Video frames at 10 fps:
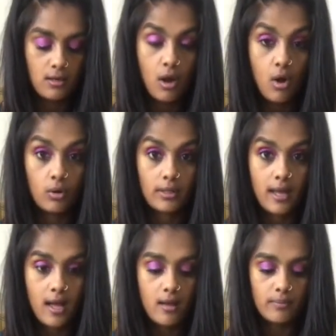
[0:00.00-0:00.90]
hold it
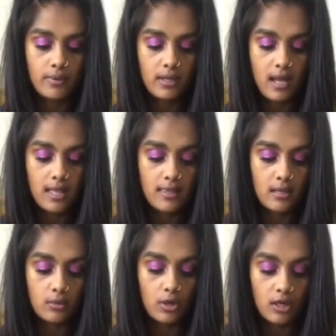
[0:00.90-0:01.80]
up, and
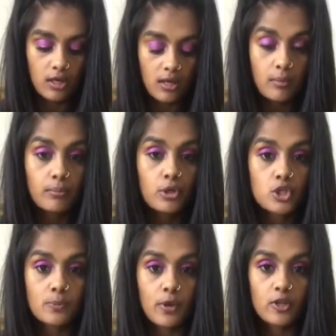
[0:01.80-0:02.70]
then you're gonna
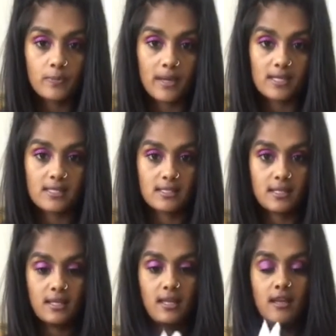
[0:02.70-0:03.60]
push both bits
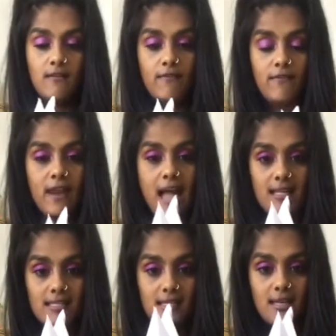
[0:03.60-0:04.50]

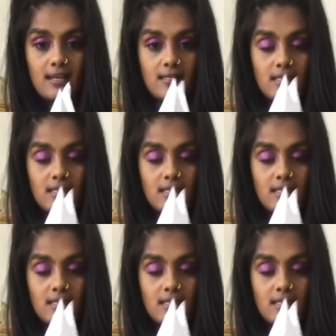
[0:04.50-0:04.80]
flat here.